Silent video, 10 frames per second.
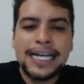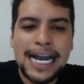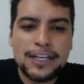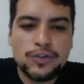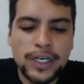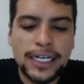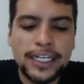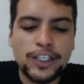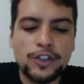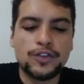Guys, we're
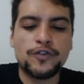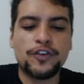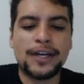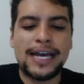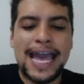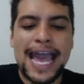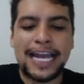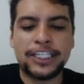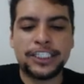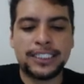going to use for
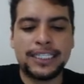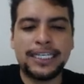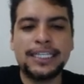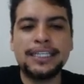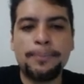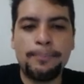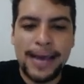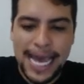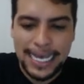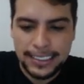action in the
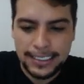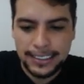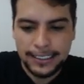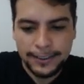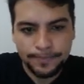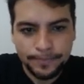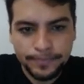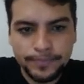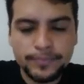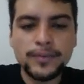past,
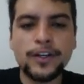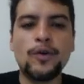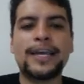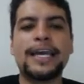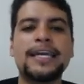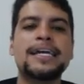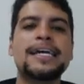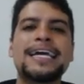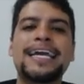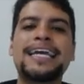
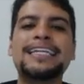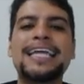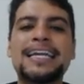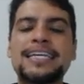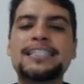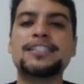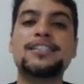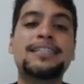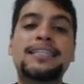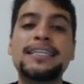okay? in that
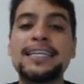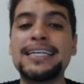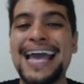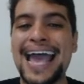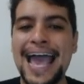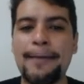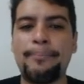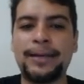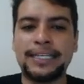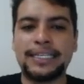it didn't
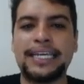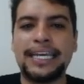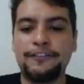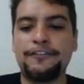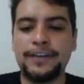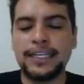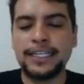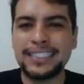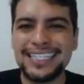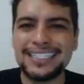happen in
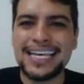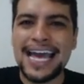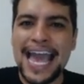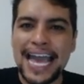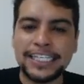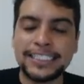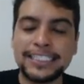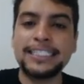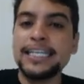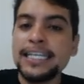finish. It's an
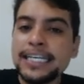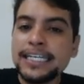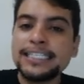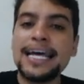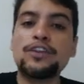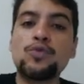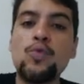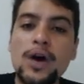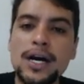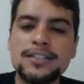action that
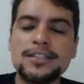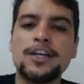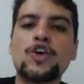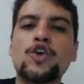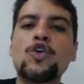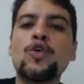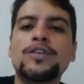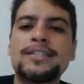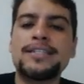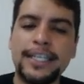was
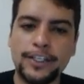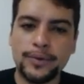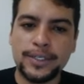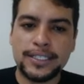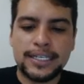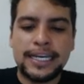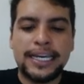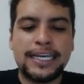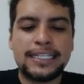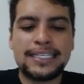continuous.
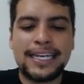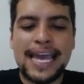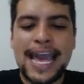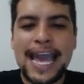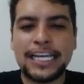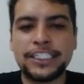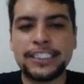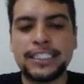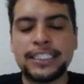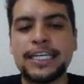It's an
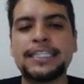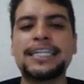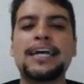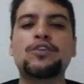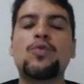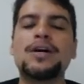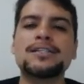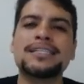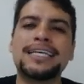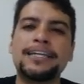action that
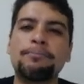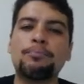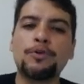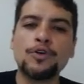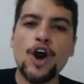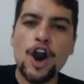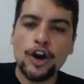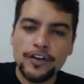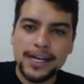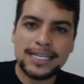was in
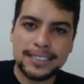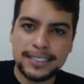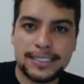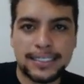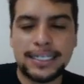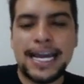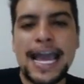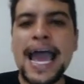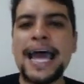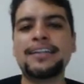progress
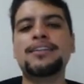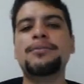at the